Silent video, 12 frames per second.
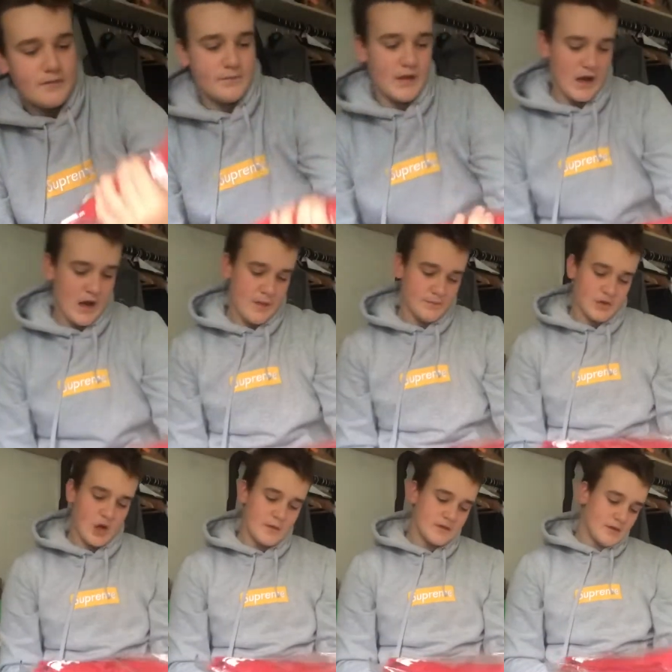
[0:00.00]

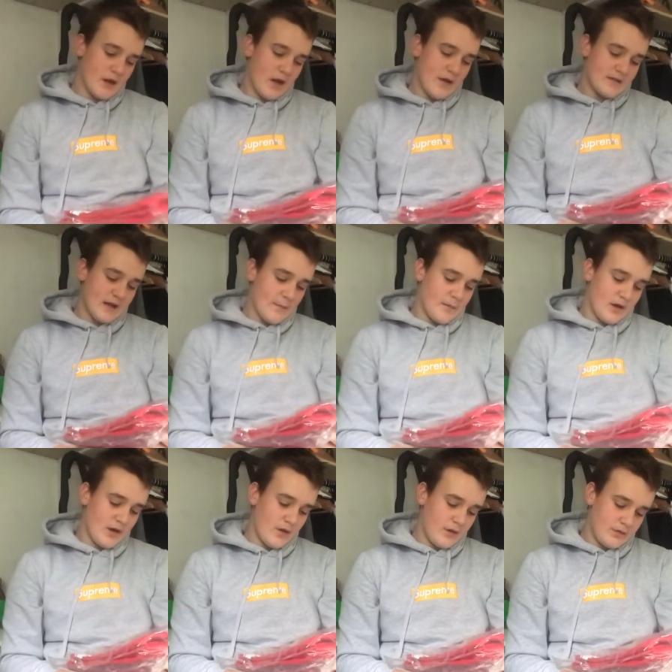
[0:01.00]
Comment down below
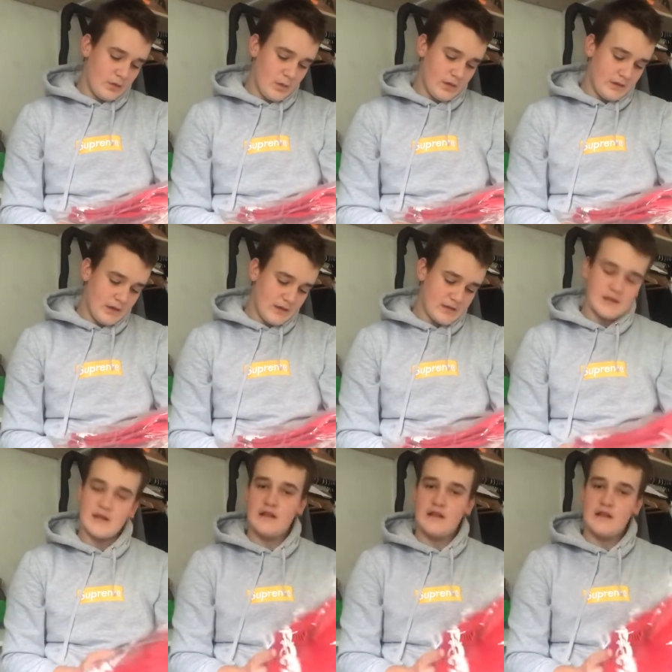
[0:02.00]
if you want this.